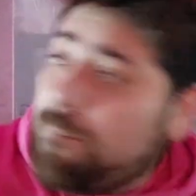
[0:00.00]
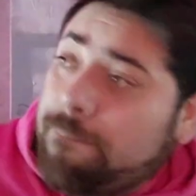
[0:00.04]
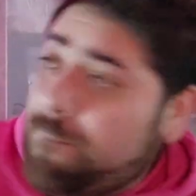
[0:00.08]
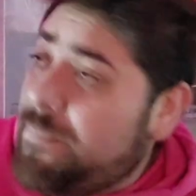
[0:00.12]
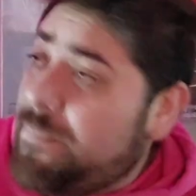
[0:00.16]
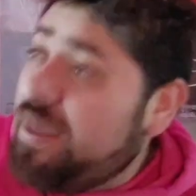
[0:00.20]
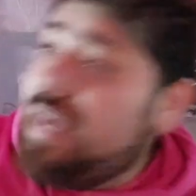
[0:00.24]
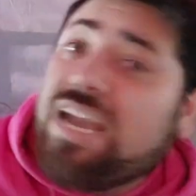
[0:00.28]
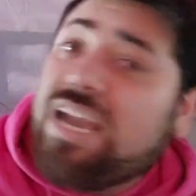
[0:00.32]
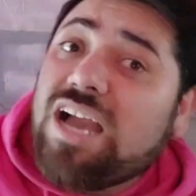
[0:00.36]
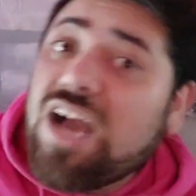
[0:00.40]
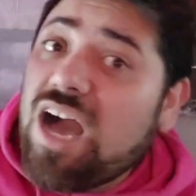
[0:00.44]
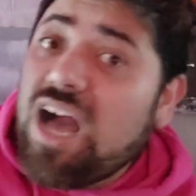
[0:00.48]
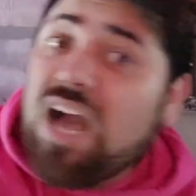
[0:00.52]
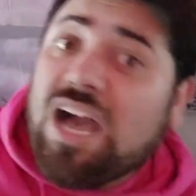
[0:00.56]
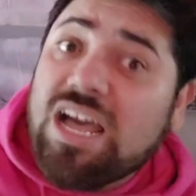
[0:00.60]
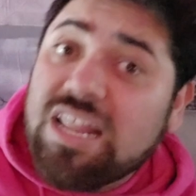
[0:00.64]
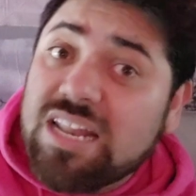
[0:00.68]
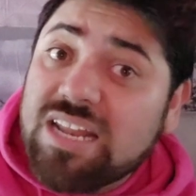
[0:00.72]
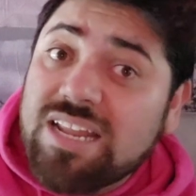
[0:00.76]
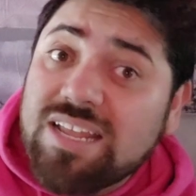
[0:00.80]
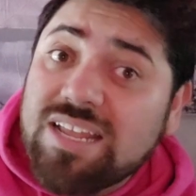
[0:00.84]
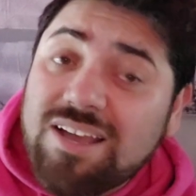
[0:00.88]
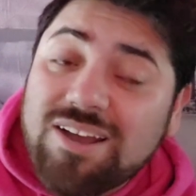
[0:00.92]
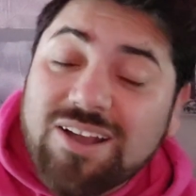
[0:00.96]
be
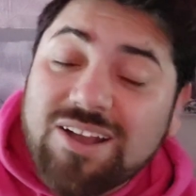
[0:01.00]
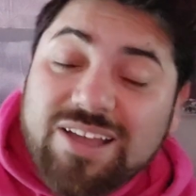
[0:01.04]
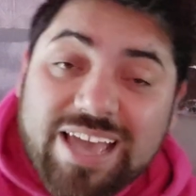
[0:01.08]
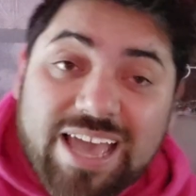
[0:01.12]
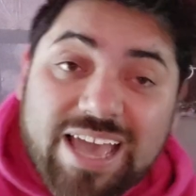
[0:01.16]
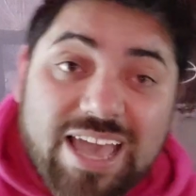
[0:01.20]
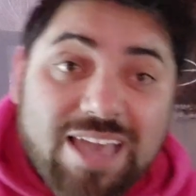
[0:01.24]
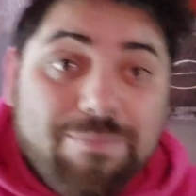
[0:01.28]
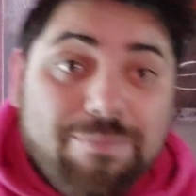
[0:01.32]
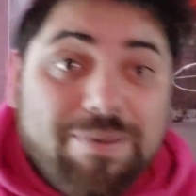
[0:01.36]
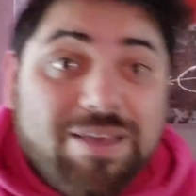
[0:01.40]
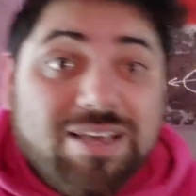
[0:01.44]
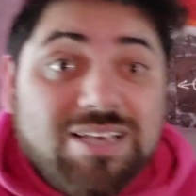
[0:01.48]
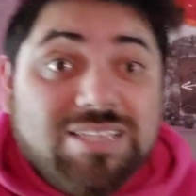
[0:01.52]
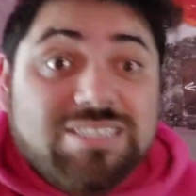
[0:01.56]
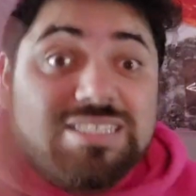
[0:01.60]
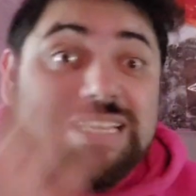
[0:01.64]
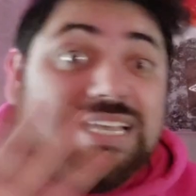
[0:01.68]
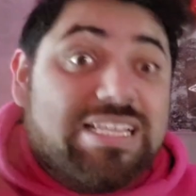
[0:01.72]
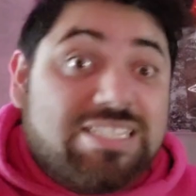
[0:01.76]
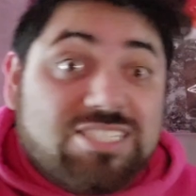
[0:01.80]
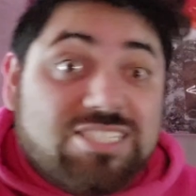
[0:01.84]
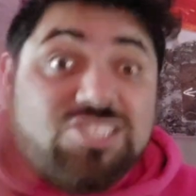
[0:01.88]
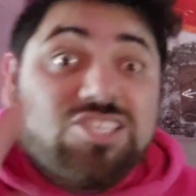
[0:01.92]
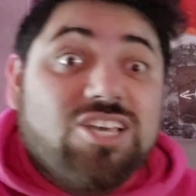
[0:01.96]
gone, okay? Because
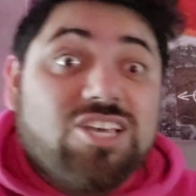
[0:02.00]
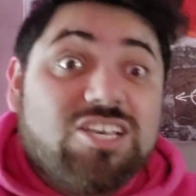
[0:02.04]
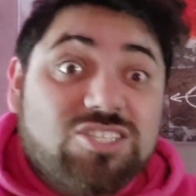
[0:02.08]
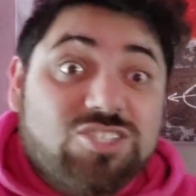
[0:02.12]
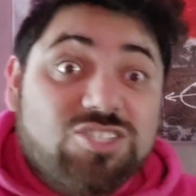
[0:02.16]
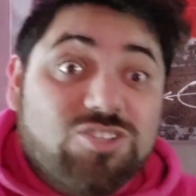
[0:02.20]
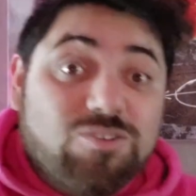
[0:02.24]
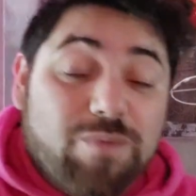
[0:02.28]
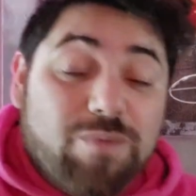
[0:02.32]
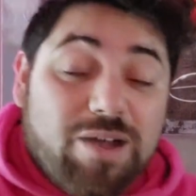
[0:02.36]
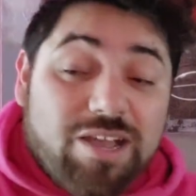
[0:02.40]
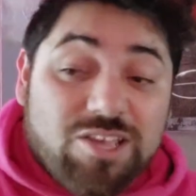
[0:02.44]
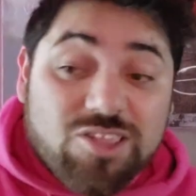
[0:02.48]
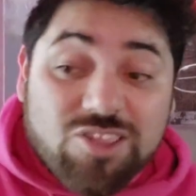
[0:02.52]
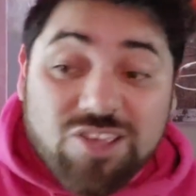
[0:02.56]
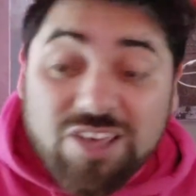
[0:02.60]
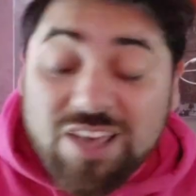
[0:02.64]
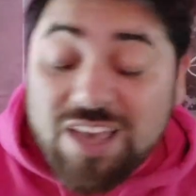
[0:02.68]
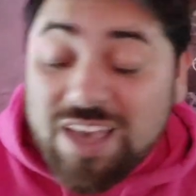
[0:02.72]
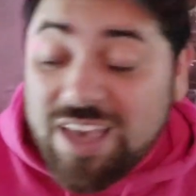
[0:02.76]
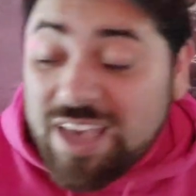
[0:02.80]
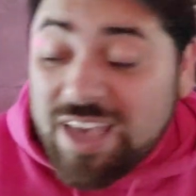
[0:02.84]
it's just too much.